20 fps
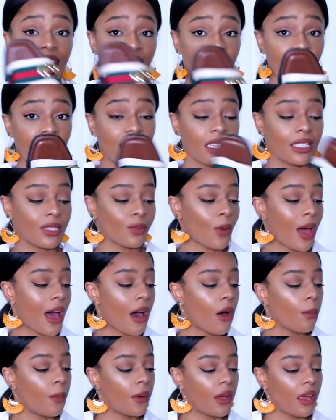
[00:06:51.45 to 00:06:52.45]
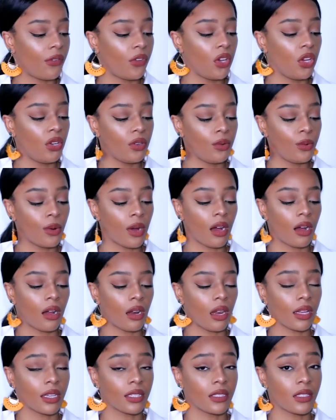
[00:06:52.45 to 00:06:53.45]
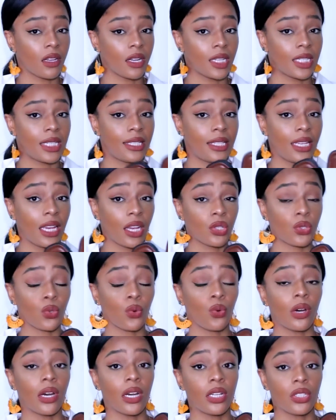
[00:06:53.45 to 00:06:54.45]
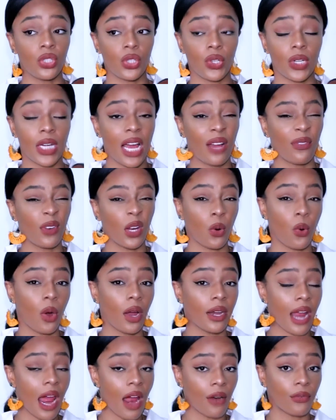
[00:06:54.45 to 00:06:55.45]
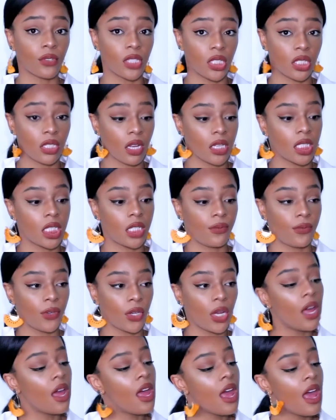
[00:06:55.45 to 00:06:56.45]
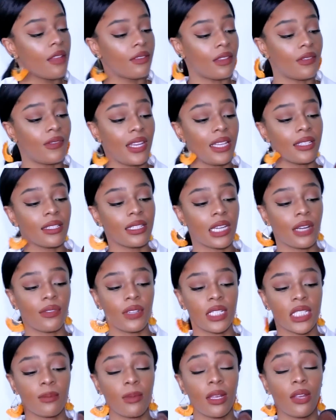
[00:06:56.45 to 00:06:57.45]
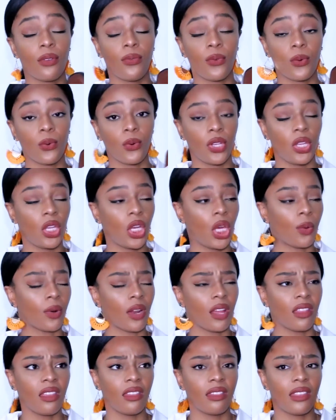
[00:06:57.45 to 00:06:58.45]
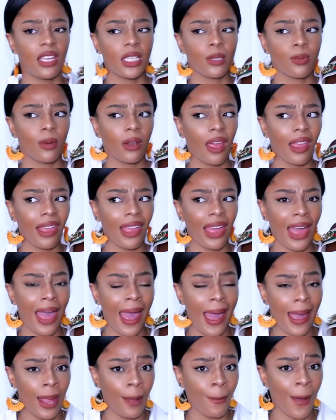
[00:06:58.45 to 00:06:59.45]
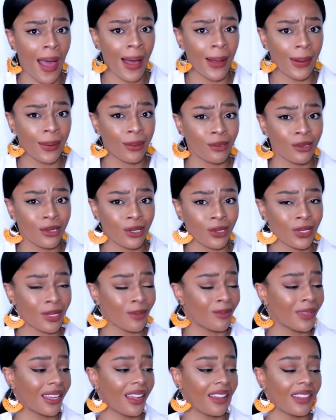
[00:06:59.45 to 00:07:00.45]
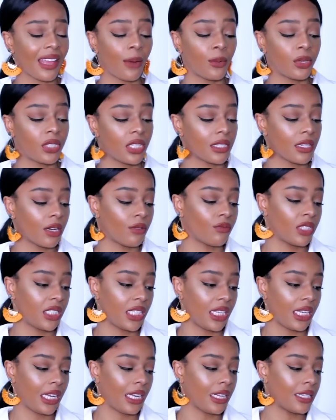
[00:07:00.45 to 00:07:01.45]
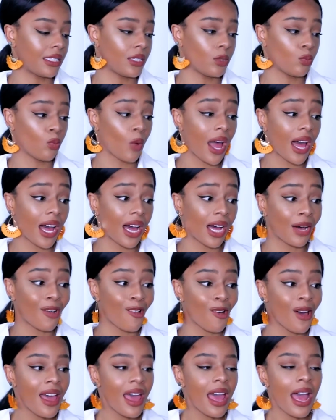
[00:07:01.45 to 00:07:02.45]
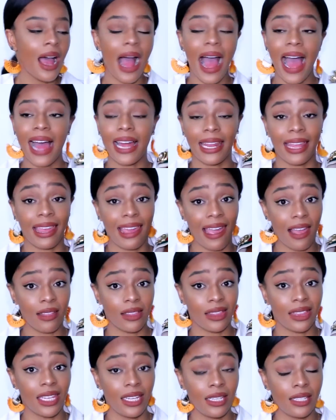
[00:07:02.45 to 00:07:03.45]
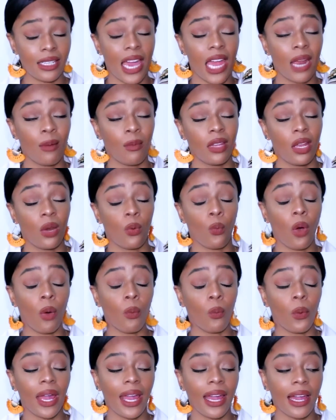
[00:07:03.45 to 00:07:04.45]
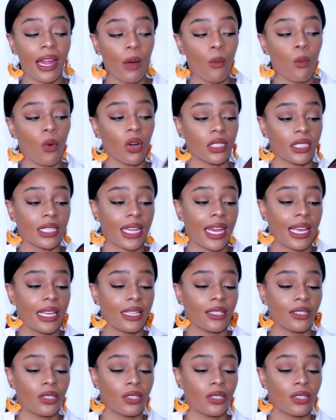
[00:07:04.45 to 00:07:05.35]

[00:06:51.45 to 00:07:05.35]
thin as well. But if you are like a size 6 or under and have like quite an average sized foot, then these are definitely something for you. And I think these were like £8 or something like that, which is like ridiculous as well. And again, these came within 1 week and 1 day.